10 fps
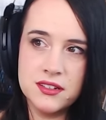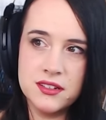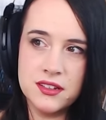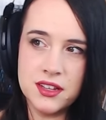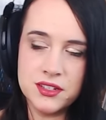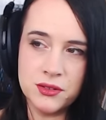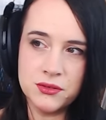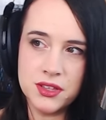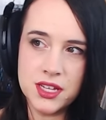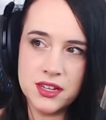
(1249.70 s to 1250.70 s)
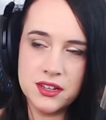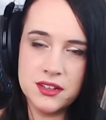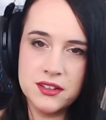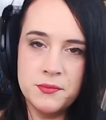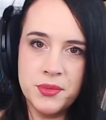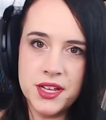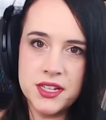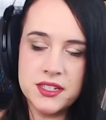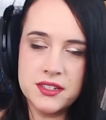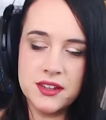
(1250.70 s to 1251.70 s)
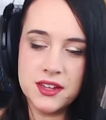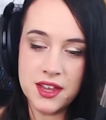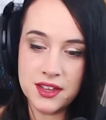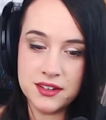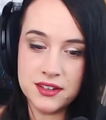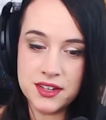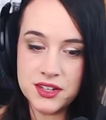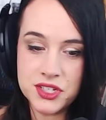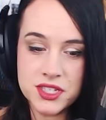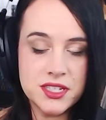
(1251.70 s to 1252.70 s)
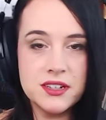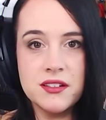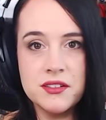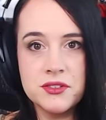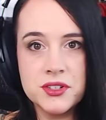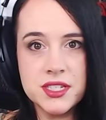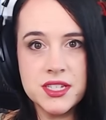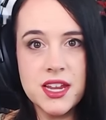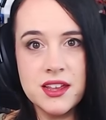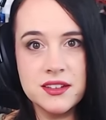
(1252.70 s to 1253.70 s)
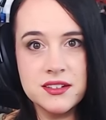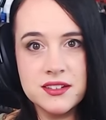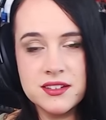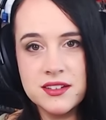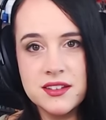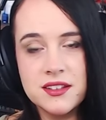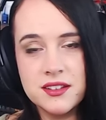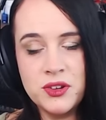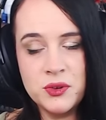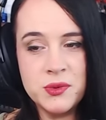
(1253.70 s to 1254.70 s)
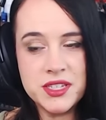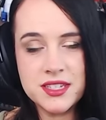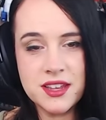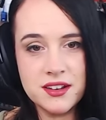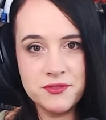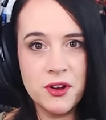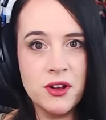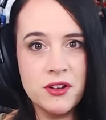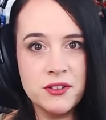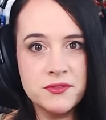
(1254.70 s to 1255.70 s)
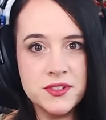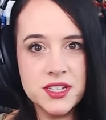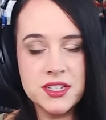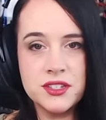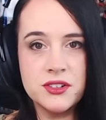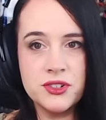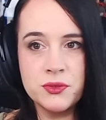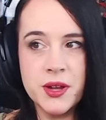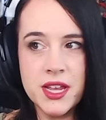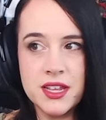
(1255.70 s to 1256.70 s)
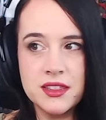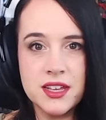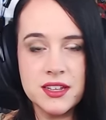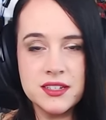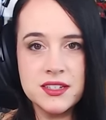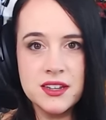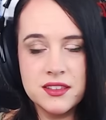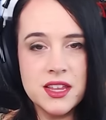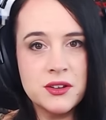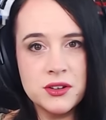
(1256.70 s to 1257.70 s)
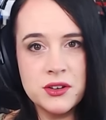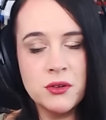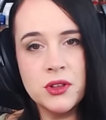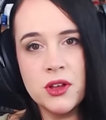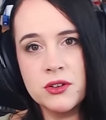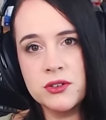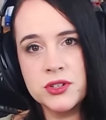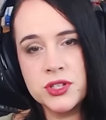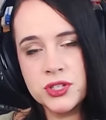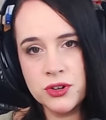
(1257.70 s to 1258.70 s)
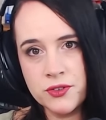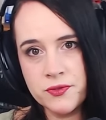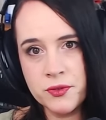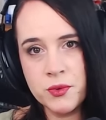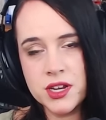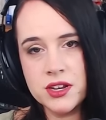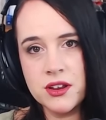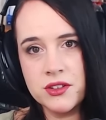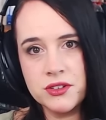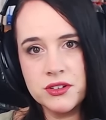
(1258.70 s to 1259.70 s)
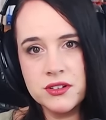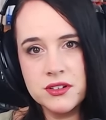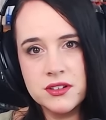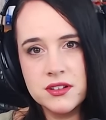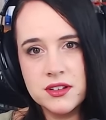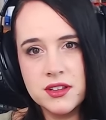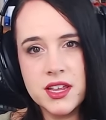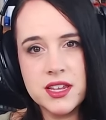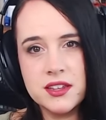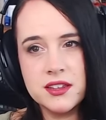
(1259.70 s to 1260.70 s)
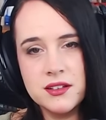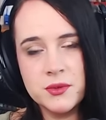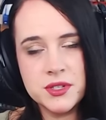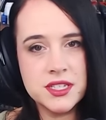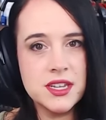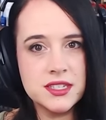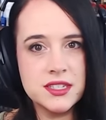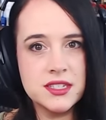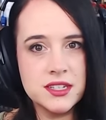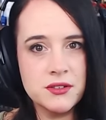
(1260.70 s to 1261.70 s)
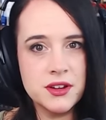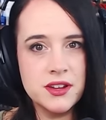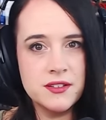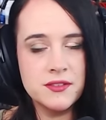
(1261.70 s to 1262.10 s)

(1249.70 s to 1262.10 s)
I don't think. But again, he just didn't understand. Humans had evolved in such a way that they could no longer serve one another, like was necessary.